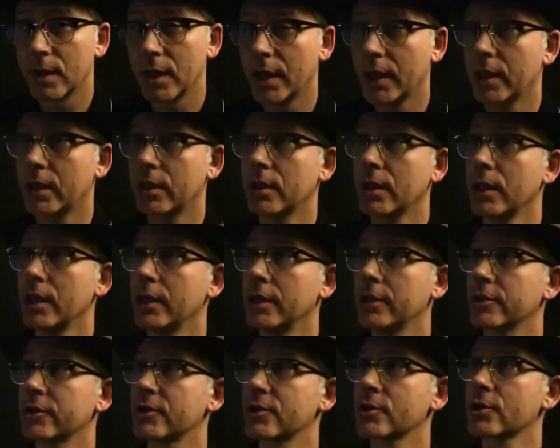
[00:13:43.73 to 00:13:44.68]
and he
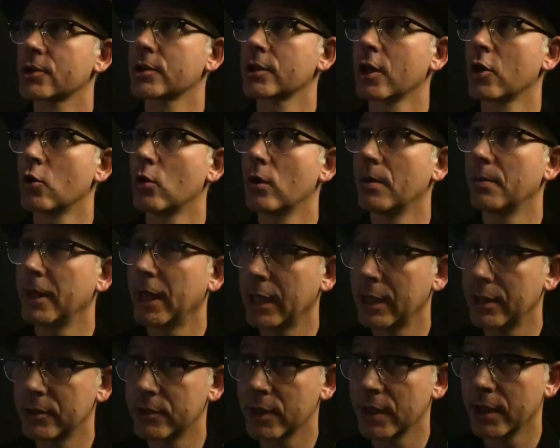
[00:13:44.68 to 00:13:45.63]
is so
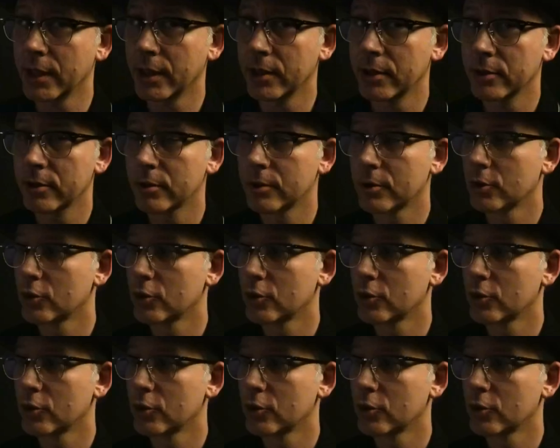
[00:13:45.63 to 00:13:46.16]
amazing.